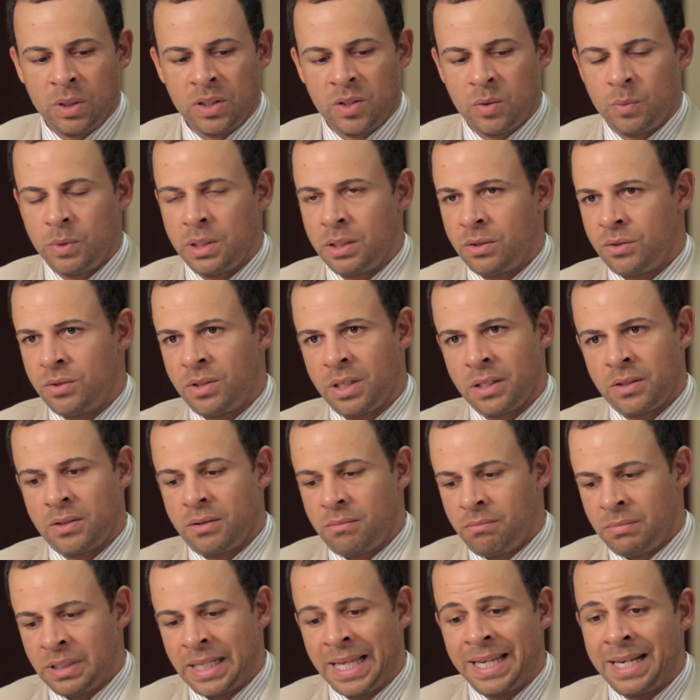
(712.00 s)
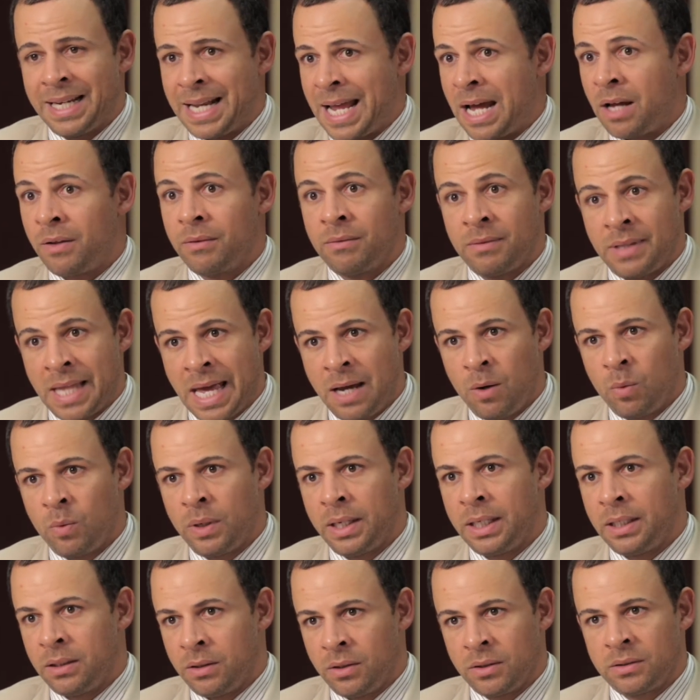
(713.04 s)
once we just laid it out in that
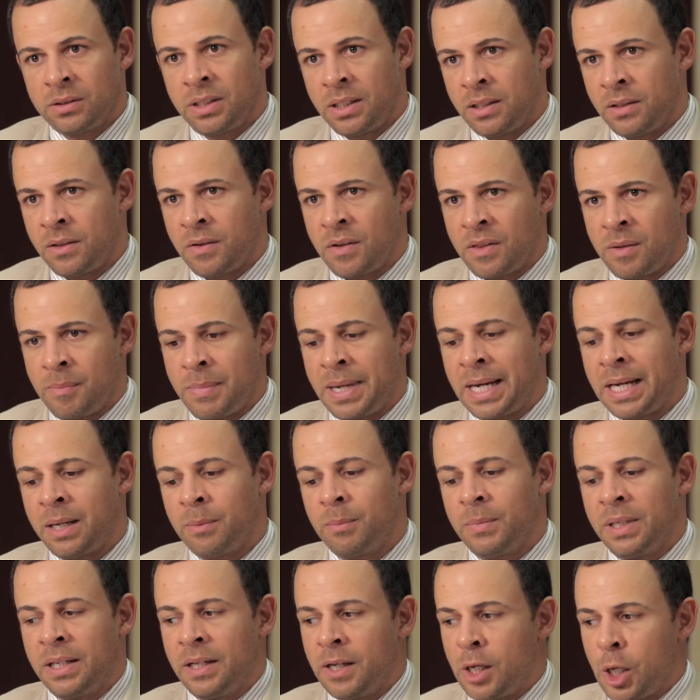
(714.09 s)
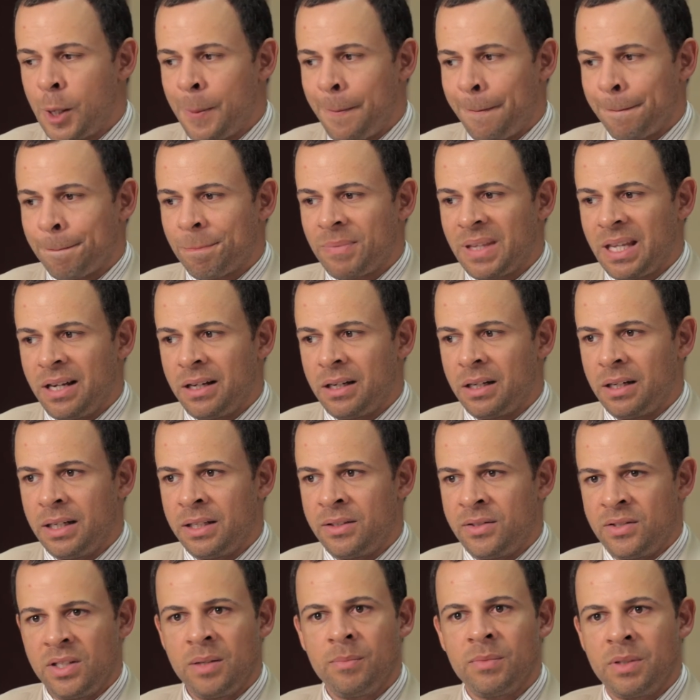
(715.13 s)
way and looked at it on the map,
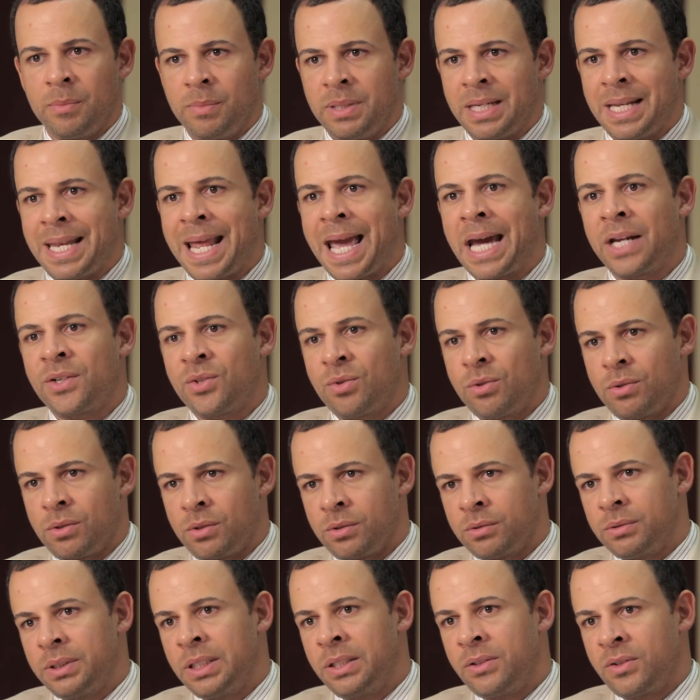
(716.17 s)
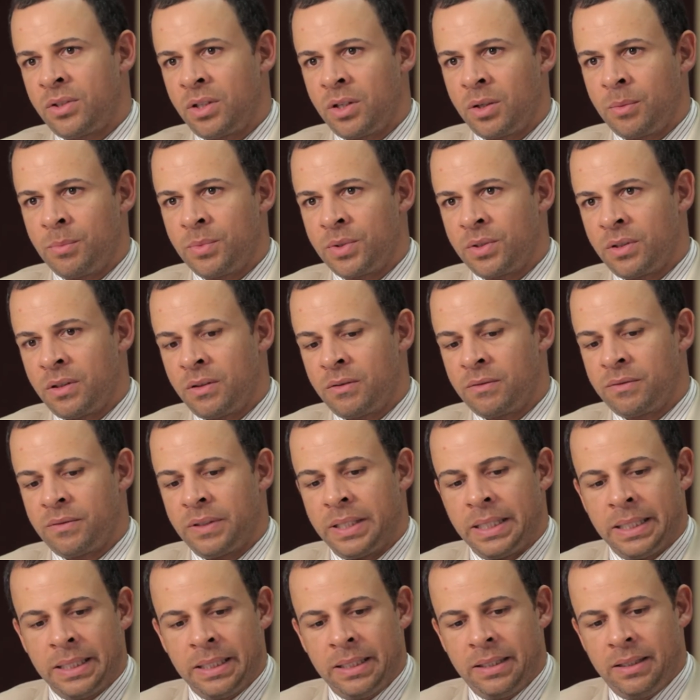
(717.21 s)
it seemed to be a natural in terms of,
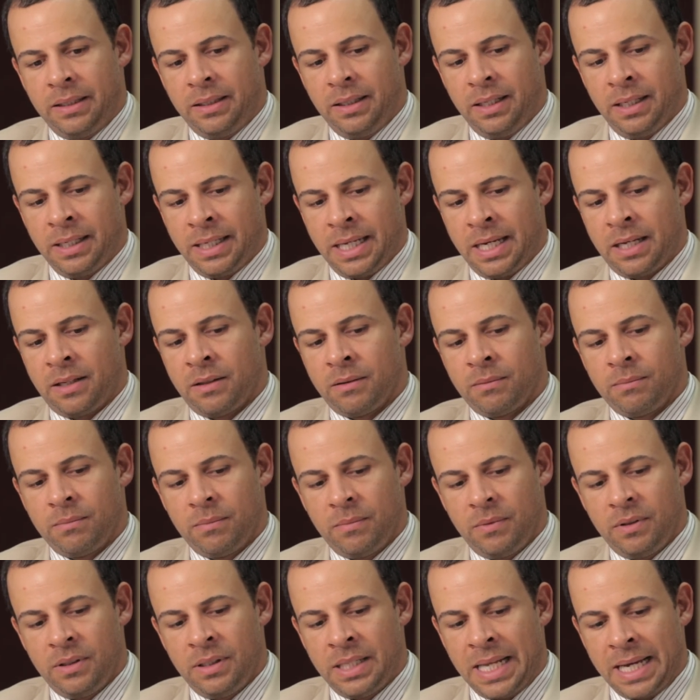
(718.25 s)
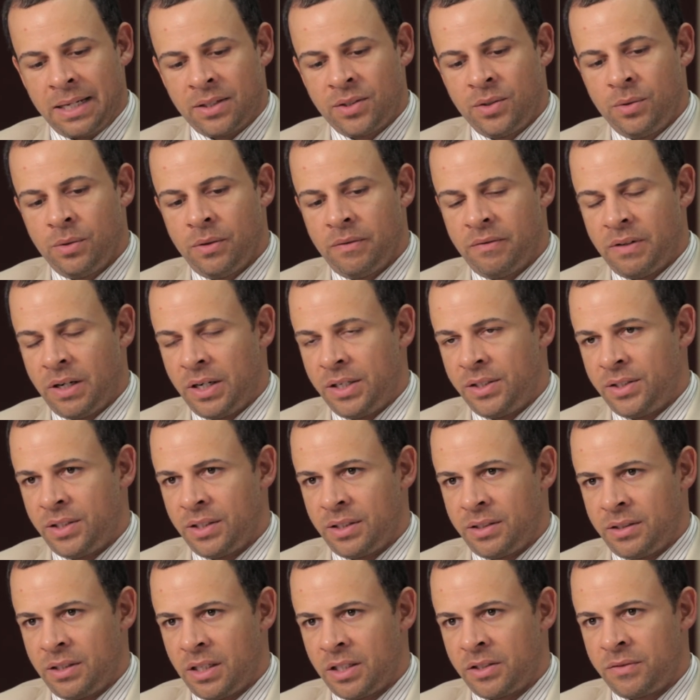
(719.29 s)
again, next to a very
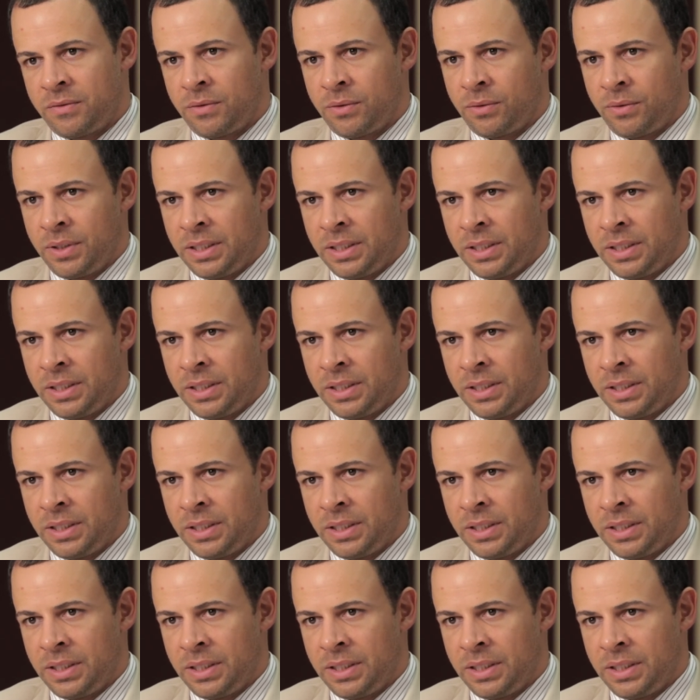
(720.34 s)
successful